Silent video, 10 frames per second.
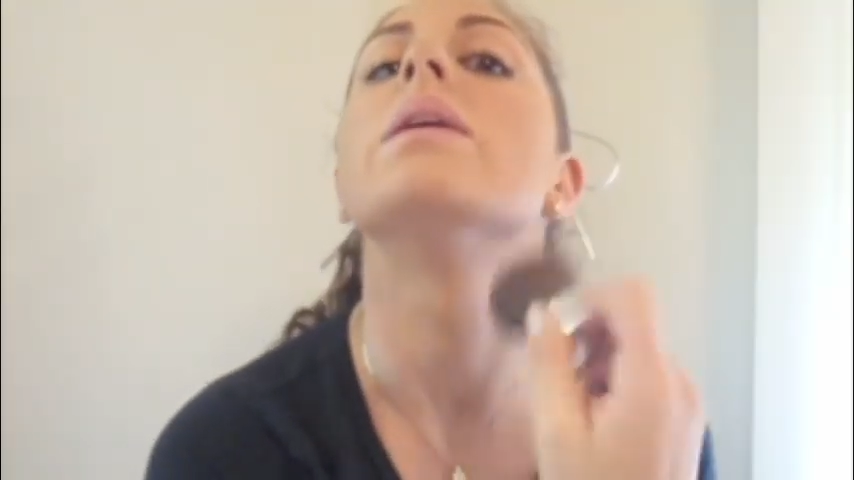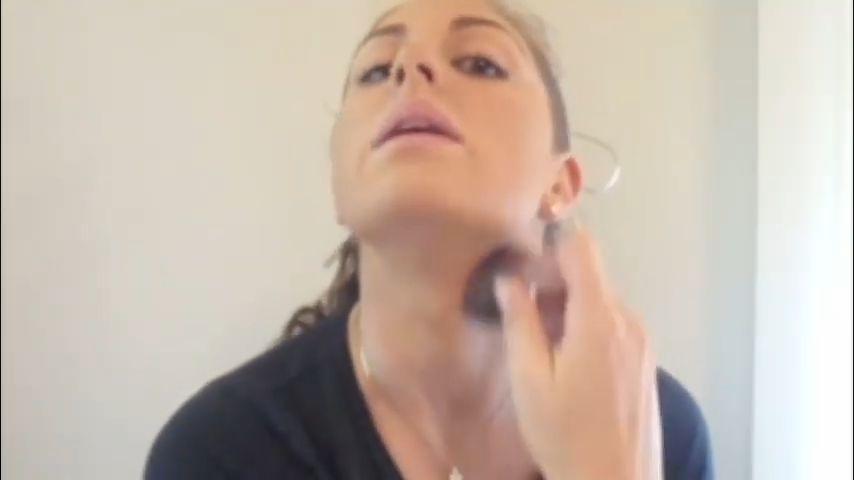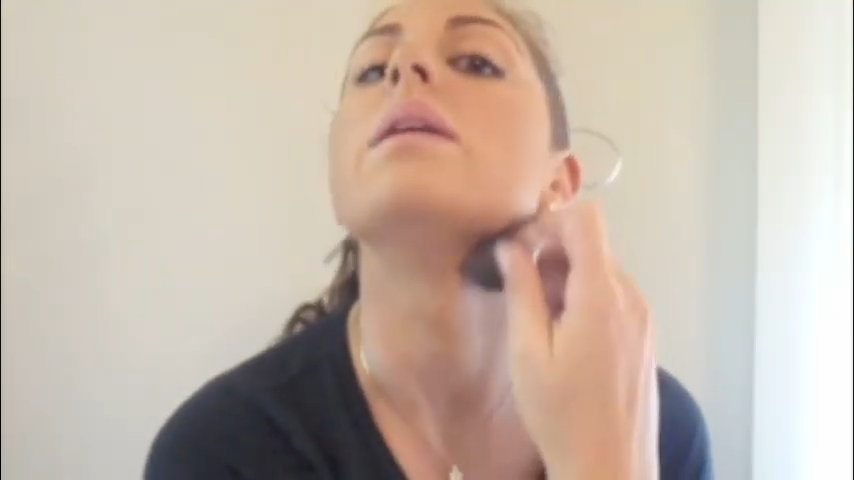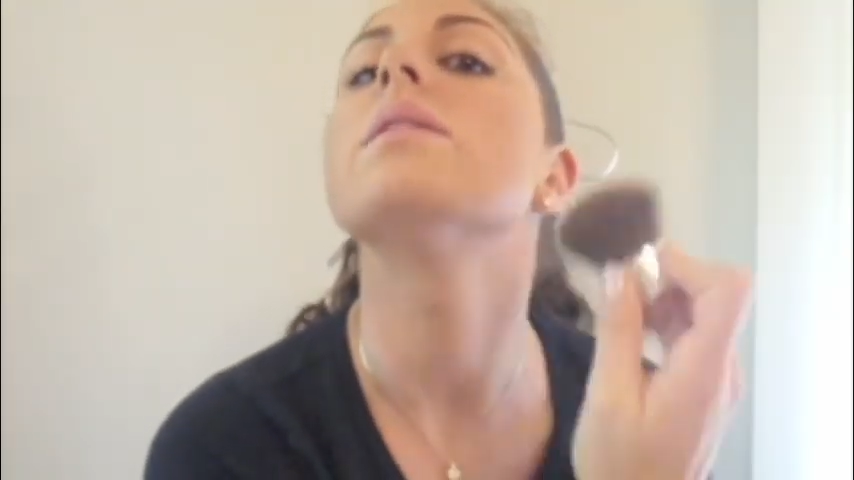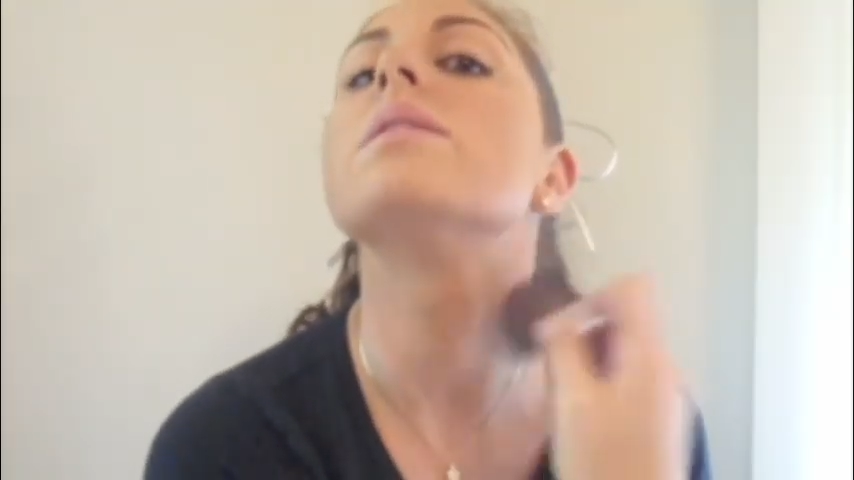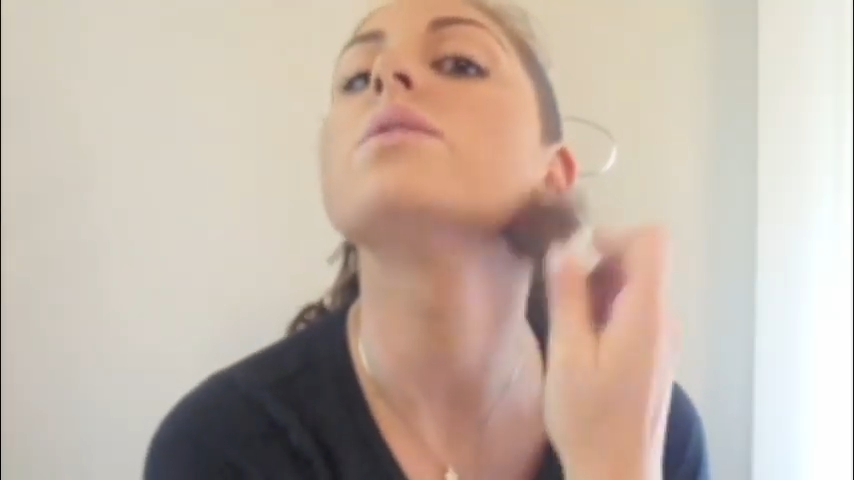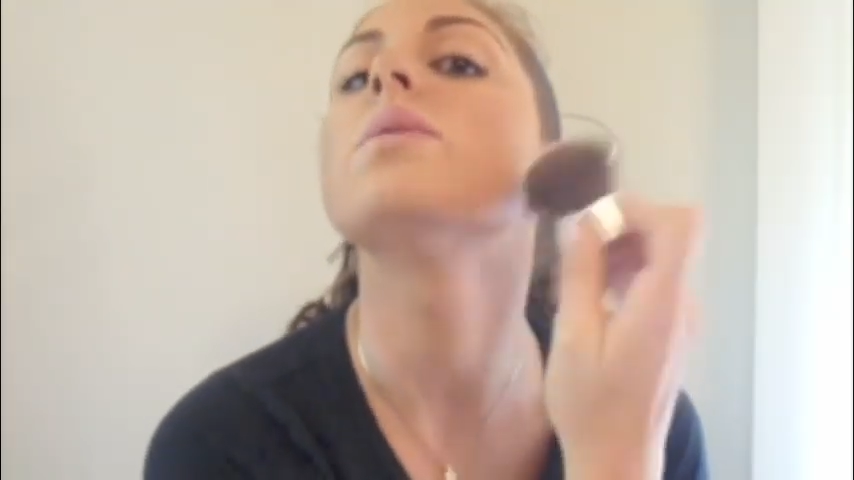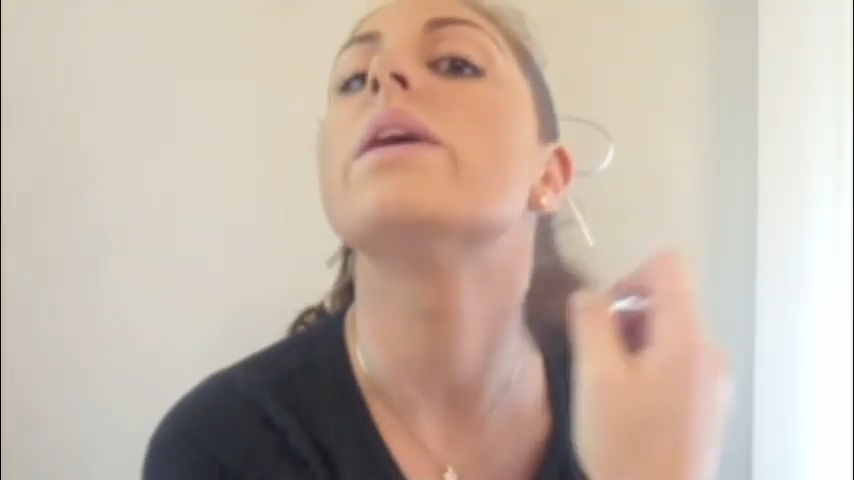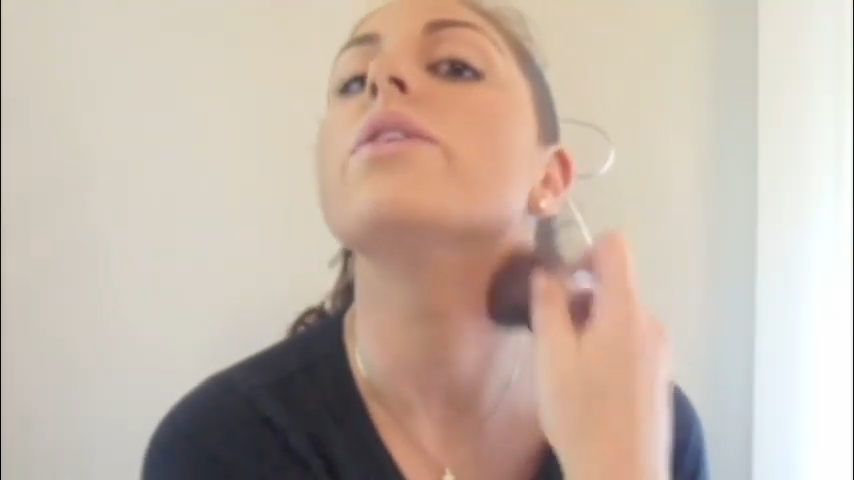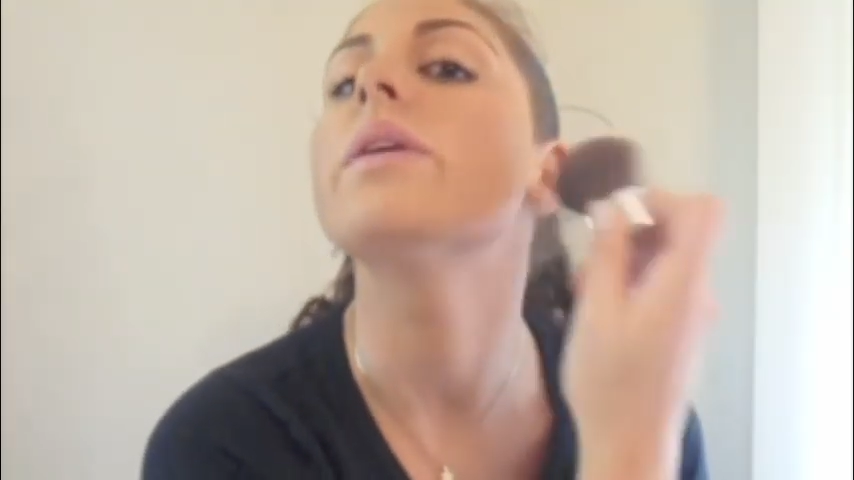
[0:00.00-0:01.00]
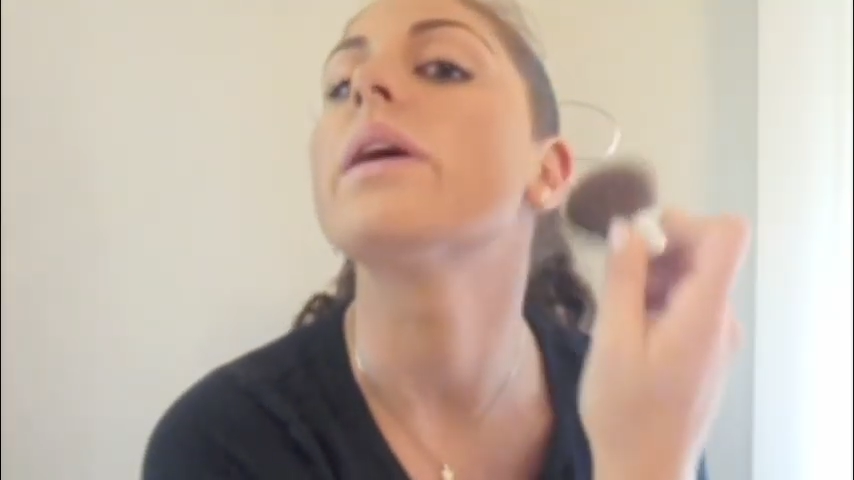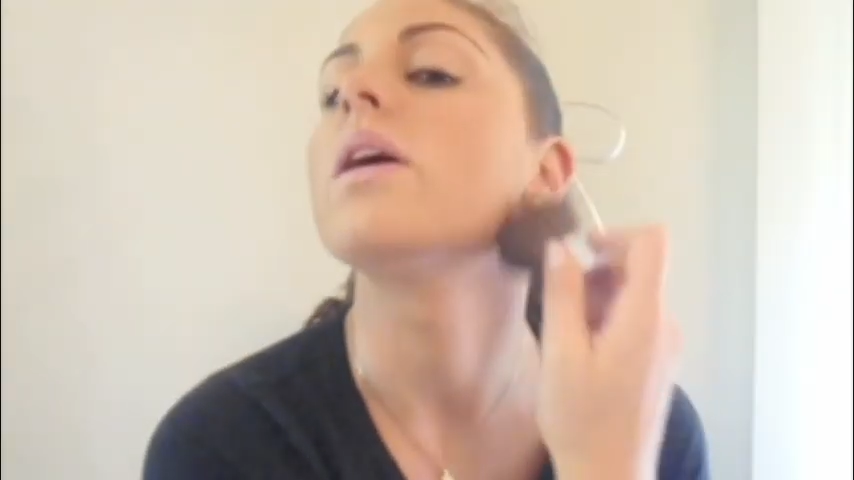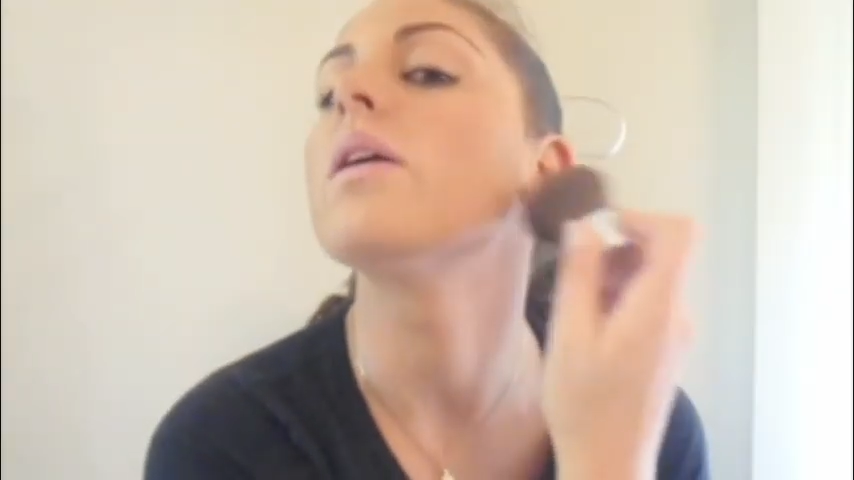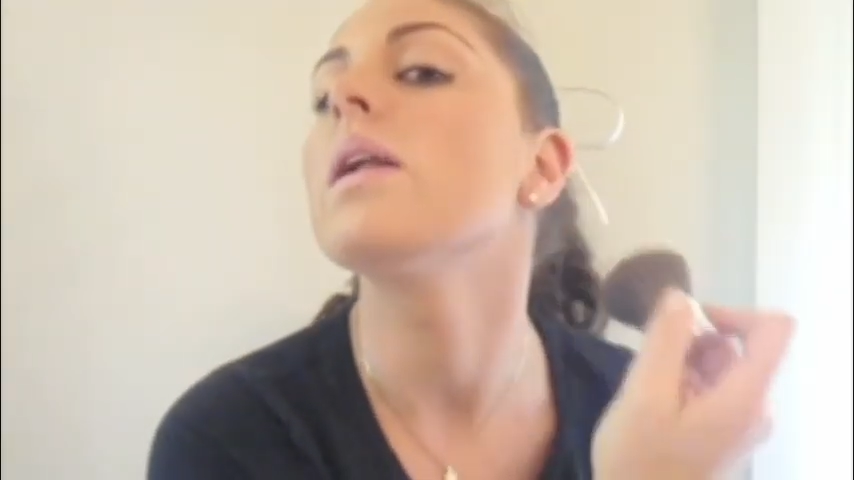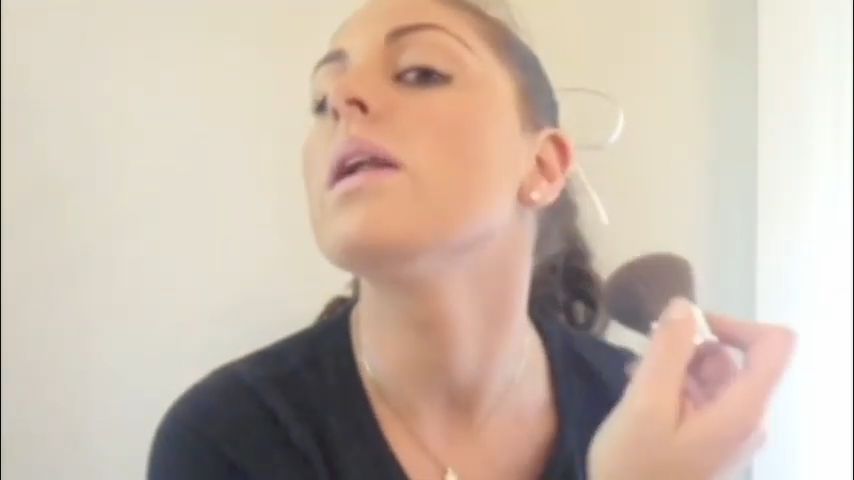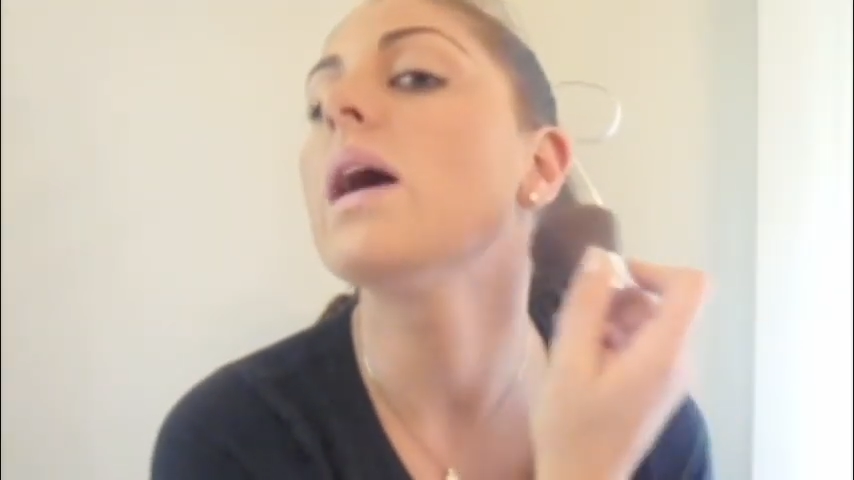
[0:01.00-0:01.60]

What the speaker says: And this way you get a